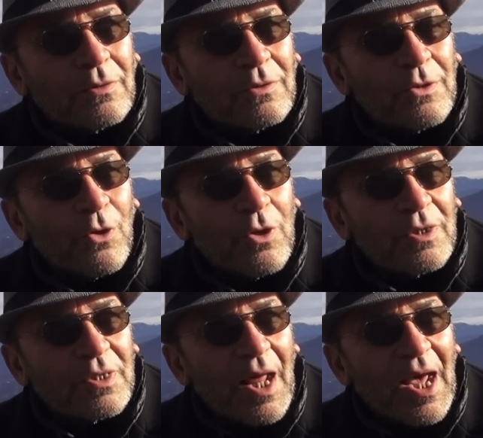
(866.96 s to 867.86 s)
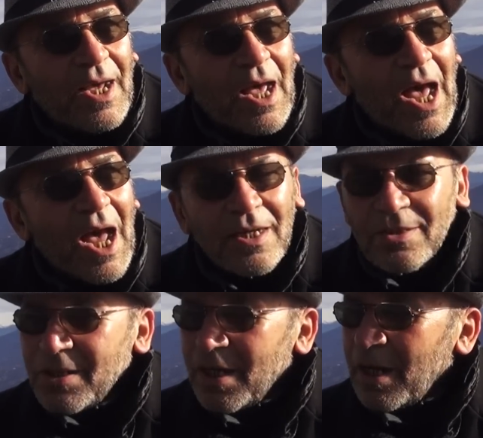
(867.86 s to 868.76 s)
It's like
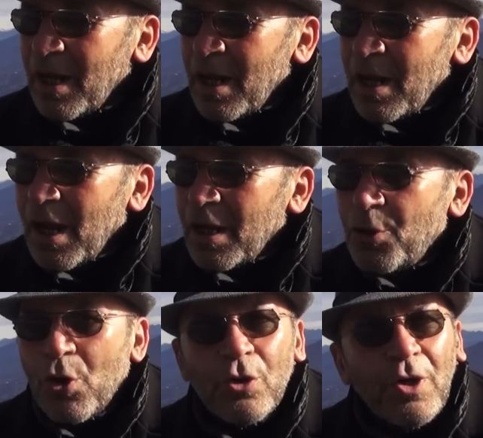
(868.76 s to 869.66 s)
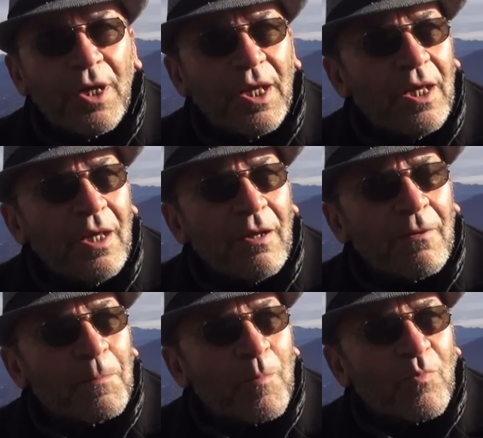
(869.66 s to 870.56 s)
asking a donkey
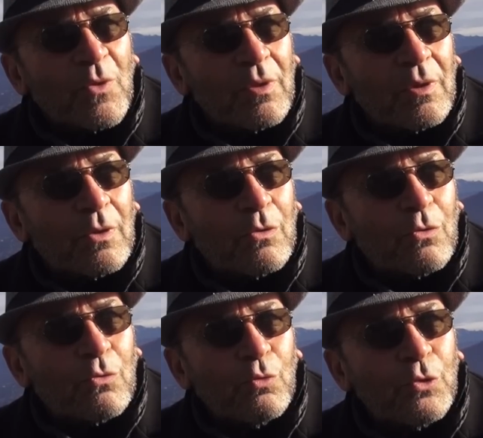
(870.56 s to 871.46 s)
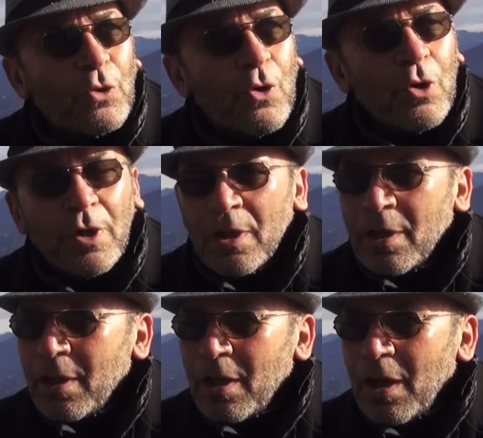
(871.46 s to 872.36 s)
to talk
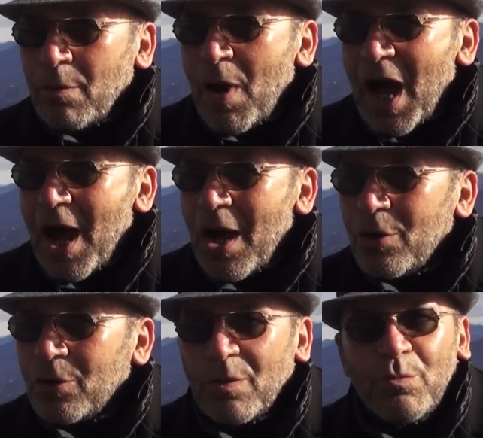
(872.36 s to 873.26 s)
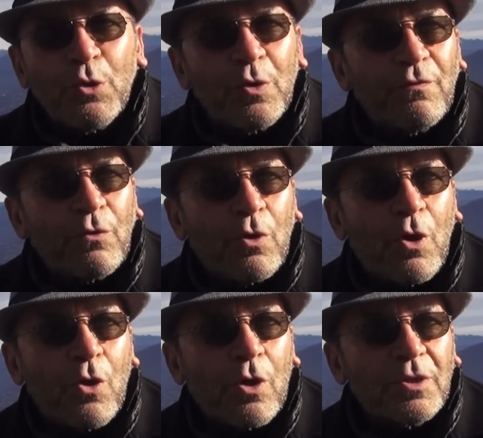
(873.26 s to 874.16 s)
about a beautiful
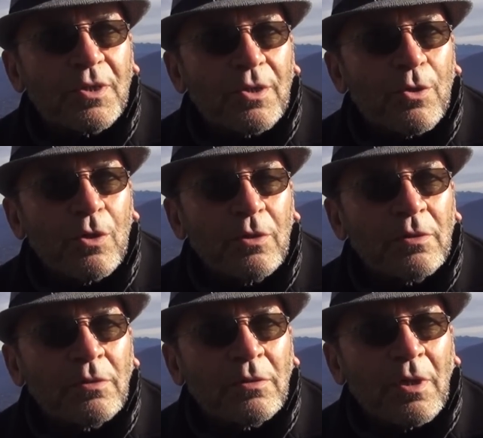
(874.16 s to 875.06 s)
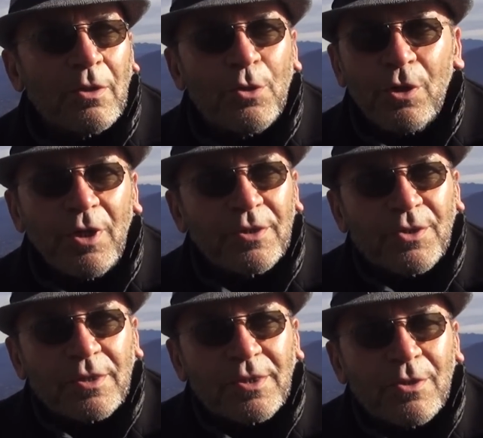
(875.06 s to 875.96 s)
horse, A donkey is
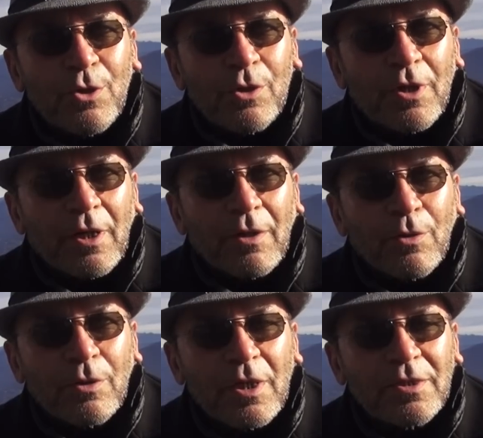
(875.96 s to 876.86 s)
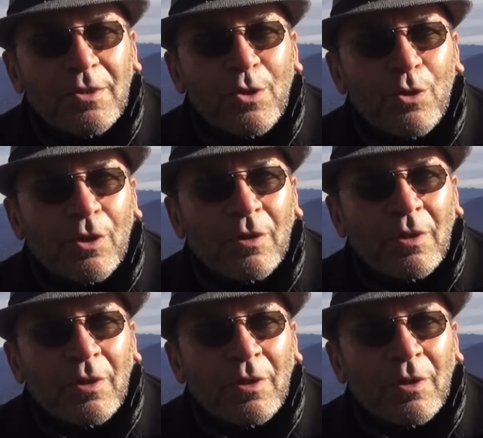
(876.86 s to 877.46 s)
just a donkey, doesn't know